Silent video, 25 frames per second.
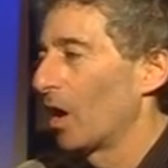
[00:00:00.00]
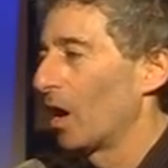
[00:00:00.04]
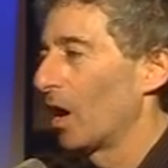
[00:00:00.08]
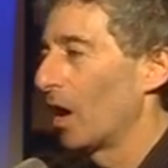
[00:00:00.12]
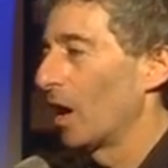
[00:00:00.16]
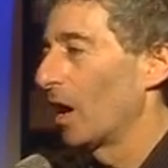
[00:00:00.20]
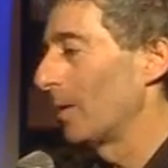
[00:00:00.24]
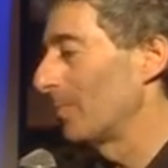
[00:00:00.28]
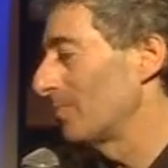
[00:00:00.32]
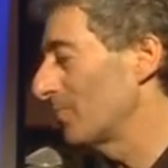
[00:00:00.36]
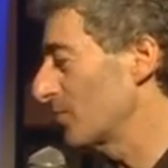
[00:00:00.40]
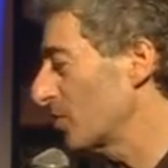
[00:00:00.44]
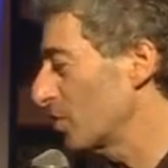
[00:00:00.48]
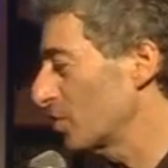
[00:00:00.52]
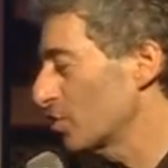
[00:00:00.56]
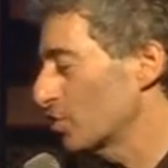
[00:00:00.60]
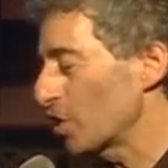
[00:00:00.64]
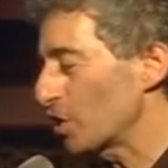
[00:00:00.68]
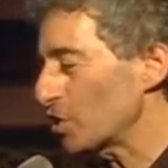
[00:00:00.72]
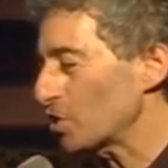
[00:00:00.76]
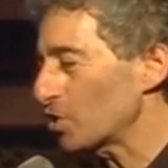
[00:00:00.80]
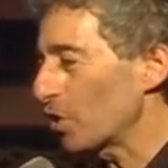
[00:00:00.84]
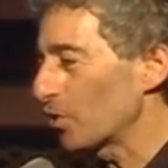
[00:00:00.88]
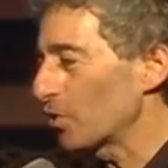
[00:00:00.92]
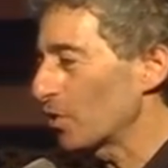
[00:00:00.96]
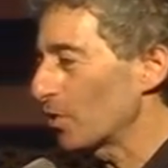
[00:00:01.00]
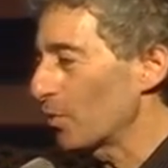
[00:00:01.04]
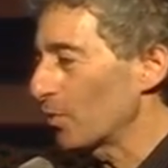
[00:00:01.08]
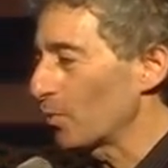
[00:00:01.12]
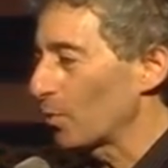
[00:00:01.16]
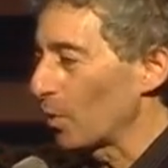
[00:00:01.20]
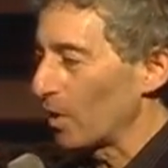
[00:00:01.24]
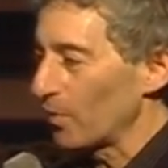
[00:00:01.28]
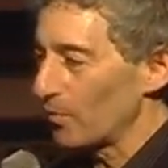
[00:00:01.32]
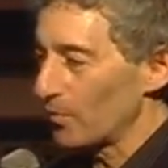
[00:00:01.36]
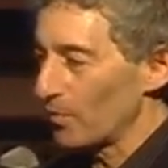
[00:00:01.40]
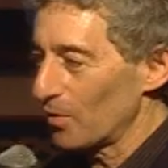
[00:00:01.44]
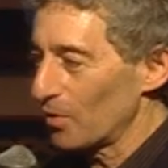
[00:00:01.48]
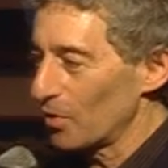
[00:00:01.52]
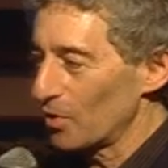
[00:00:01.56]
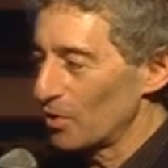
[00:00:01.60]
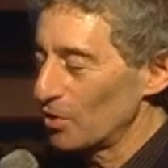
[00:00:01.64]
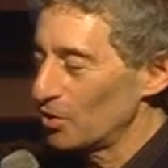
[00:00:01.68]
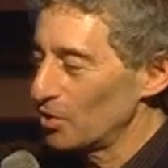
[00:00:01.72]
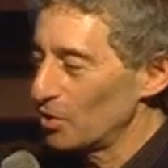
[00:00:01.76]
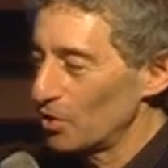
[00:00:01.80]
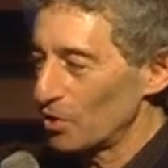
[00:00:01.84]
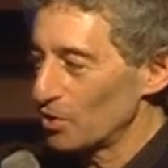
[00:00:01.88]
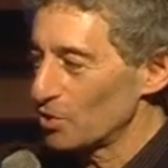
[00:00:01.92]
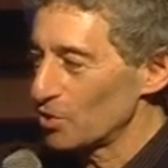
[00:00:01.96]
Um, just go to, well,
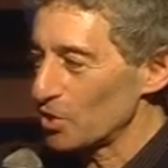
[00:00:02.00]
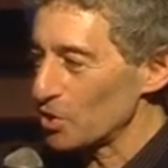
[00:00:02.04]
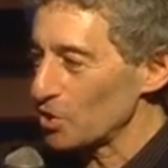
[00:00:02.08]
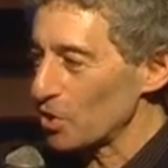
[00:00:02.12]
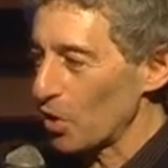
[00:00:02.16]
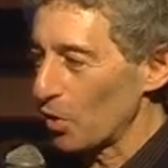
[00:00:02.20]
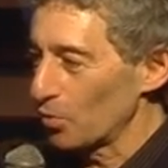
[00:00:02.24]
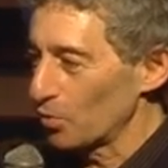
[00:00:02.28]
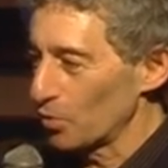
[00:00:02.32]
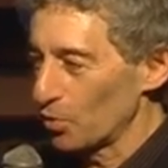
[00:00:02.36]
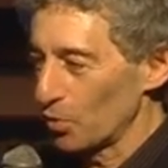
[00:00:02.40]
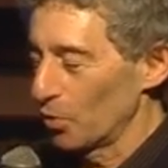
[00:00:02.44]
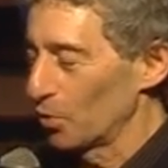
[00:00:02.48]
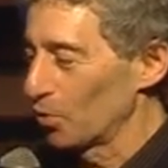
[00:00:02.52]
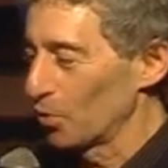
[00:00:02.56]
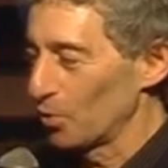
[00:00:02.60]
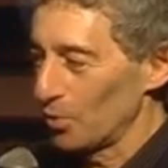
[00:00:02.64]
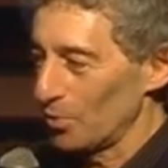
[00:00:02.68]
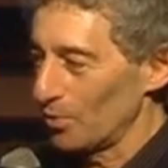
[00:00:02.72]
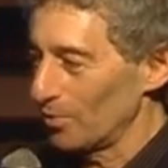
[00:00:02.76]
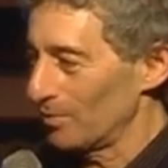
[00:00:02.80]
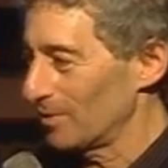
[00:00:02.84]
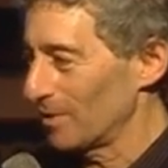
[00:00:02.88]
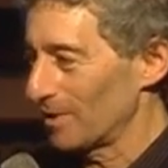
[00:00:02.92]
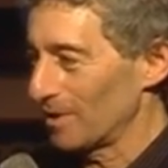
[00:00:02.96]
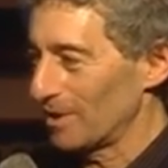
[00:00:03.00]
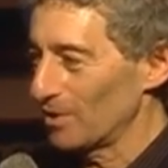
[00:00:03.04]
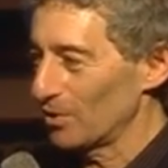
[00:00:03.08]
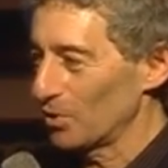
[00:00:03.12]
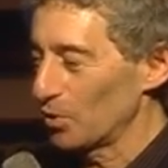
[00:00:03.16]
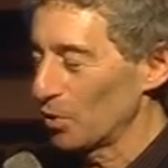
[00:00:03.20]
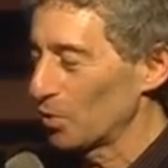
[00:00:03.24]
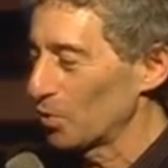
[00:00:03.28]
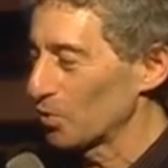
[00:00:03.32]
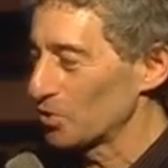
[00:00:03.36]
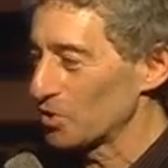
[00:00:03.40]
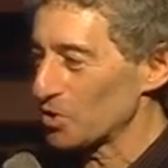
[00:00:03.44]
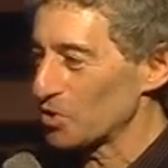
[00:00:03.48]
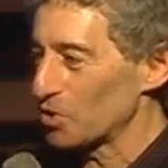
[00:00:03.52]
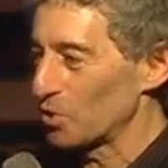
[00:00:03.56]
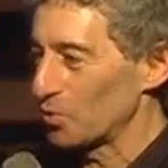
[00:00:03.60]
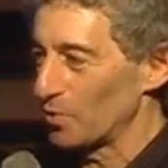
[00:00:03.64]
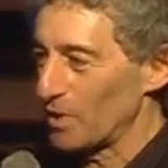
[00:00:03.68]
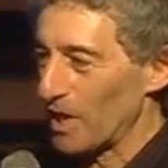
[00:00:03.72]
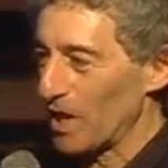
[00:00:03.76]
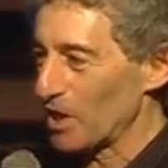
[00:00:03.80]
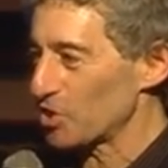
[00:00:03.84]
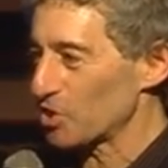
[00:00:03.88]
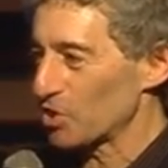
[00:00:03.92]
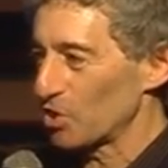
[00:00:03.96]
you just go Google, in Google, just do
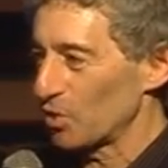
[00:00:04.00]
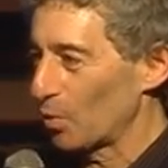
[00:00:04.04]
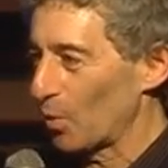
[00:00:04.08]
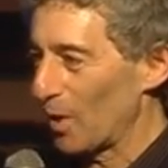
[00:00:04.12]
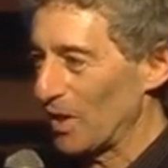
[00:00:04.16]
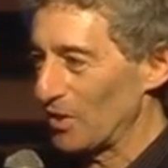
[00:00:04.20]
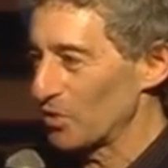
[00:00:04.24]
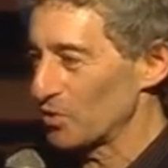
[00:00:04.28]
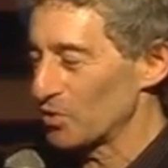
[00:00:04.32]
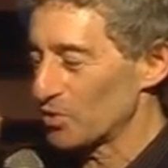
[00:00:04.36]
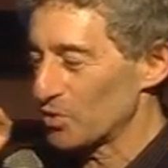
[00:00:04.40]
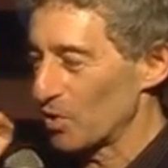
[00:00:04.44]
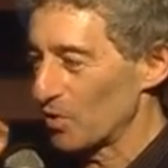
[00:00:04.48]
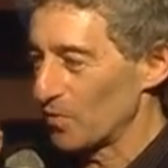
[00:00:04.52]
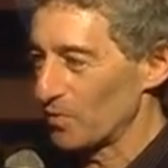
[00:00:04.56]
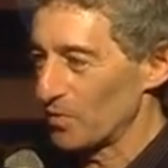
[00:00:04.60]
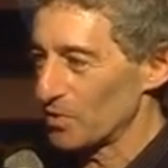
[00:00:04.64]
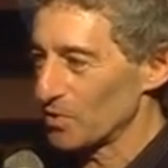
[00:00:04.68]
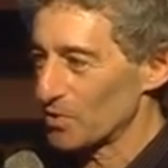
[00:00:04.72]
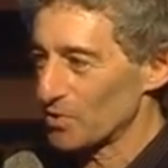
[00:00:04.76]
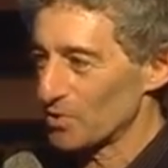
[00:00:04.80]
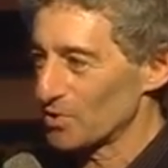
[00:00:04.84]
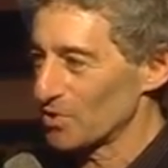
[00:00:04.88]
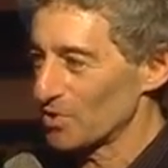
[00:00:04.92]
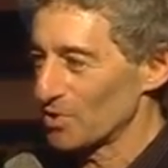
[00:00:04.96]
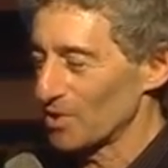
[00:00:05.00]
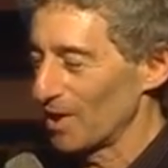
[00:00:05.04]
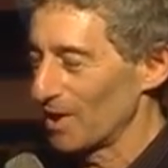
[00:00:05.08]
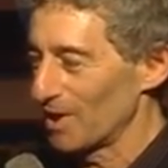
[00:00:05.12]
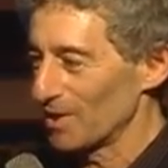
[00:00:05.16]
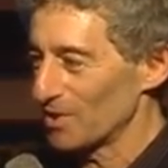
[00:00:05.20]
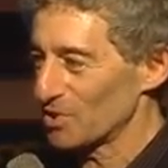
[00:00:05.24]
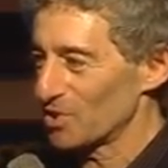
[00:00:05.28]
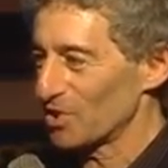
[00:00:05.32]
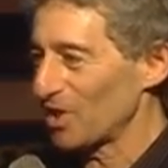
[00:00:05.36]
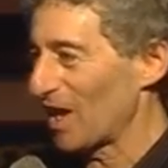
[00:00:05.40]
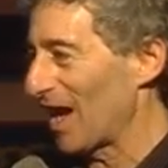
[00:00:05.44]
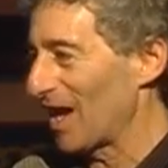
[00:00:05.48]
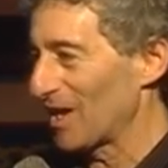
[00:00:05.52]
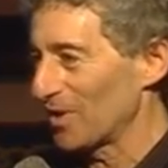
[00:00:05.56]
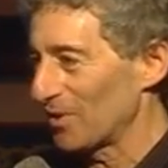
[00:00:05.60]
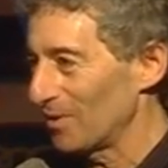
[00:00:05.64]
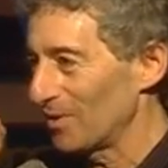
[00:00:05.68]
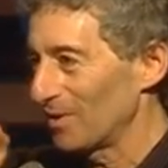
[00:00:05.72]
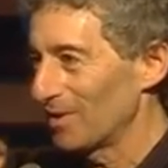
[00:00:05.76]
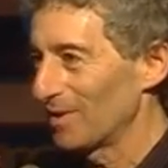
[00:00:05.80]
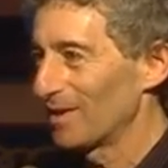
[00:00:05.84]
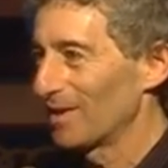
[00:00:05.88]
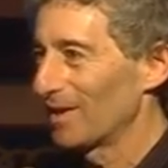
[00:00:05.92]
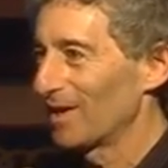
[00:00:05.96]
National Weather Service uh,
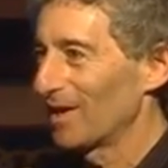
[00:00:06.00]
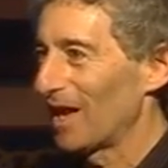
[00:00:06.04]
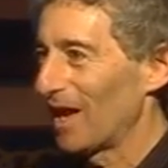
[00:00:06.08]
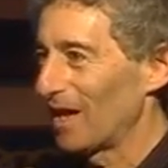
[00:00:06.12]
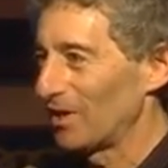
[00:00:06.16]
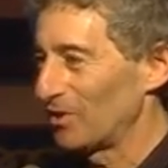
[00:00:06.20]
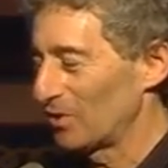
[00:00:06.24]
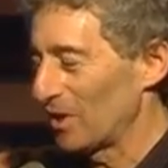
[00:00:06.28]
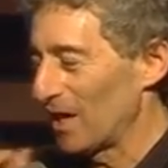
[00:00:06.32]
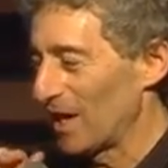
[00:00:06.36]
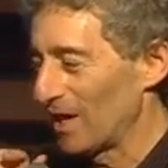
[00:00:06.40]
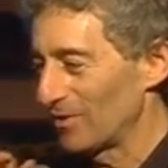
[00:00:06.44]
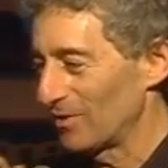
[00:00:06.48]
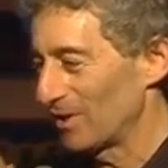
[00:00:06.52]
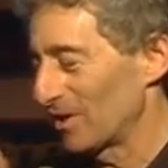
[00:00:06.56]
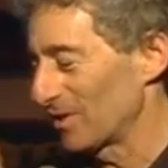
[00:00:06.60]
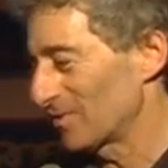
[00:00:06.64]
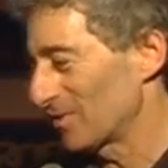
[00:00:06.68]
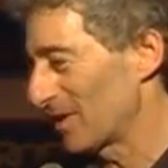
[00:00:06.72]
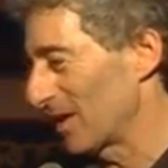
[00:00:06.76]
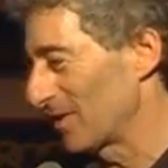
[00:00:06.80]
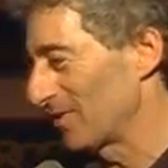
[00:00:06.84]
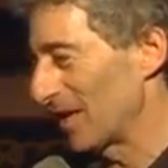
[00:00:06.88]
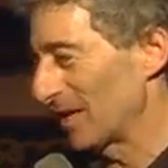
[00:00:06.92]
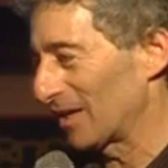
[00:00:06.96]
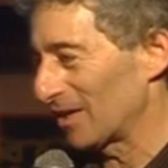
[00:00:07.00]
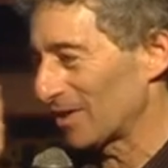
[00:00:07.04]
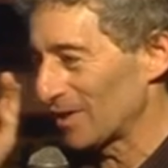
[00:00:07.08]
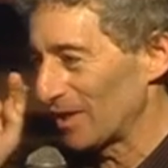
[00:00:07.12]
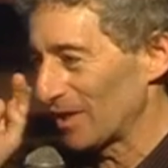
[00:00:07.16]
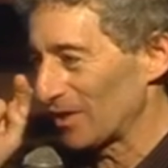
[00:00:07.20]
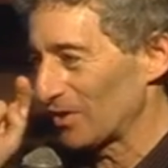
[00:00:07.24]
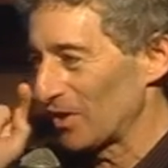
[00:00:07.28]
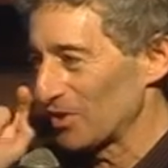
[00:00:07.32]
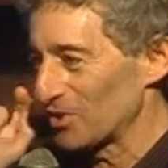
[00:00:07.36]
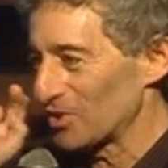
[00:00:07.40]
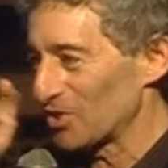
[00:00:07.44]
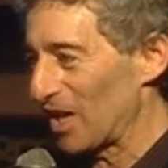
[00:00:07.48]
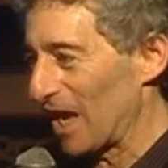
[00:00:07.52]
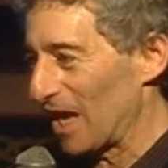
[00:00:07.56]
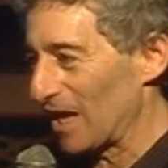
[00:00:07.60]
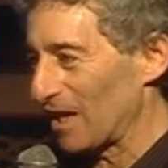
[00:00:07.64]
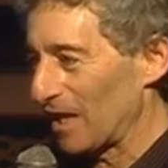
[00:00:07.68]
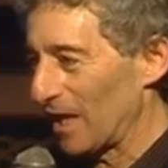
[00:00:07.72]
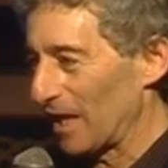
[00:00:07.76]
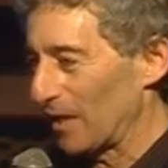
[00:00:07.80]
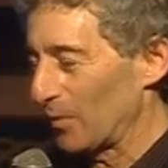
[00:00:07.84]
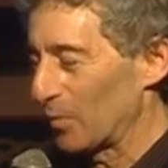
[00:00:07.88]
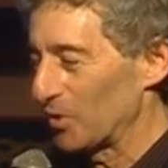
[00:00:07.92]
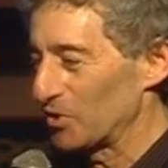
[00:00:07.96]
Seattle, and, you, and, and then click on
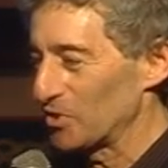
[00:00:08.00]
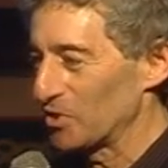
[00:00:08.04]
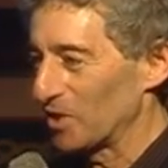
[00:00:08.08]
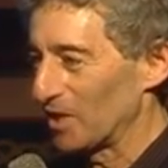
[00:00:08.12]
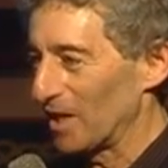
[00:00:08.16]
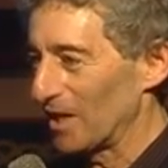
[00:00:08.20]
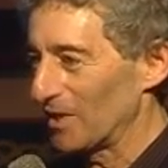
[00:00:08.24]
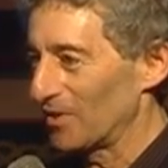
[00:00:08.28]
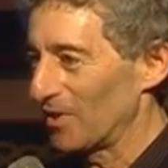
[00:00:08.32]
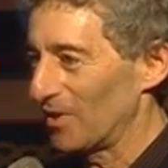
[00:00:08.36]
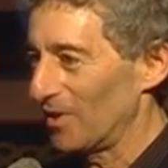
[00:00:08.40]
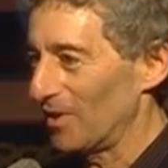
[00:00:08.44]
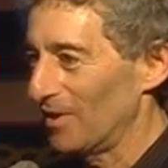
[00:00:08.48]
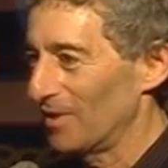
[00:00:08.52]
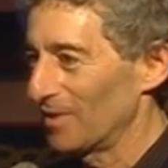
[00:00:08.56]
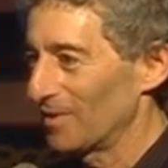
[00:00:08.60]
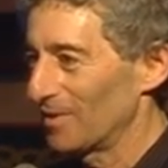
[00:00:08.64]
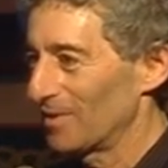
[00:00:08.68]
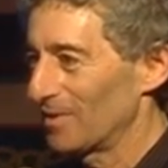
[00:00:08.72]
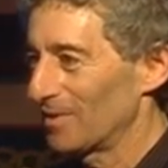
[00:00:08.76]
satellite once you get there.